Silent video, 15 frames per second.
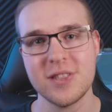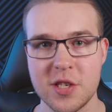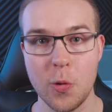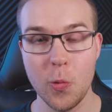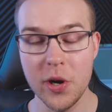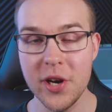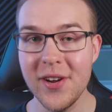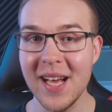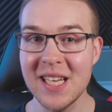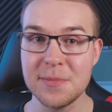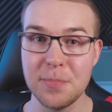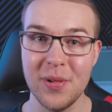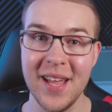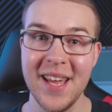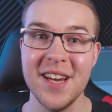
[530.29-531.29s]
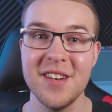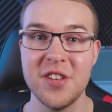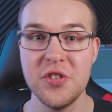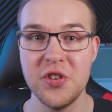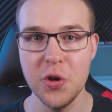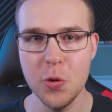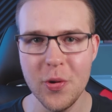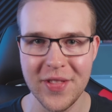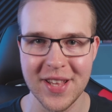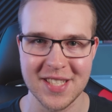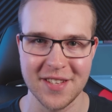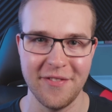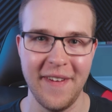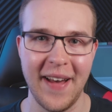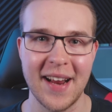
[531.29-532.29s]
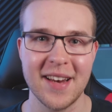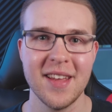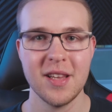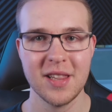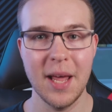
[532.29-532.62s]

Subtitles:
So what are you guys planning to do with this effect?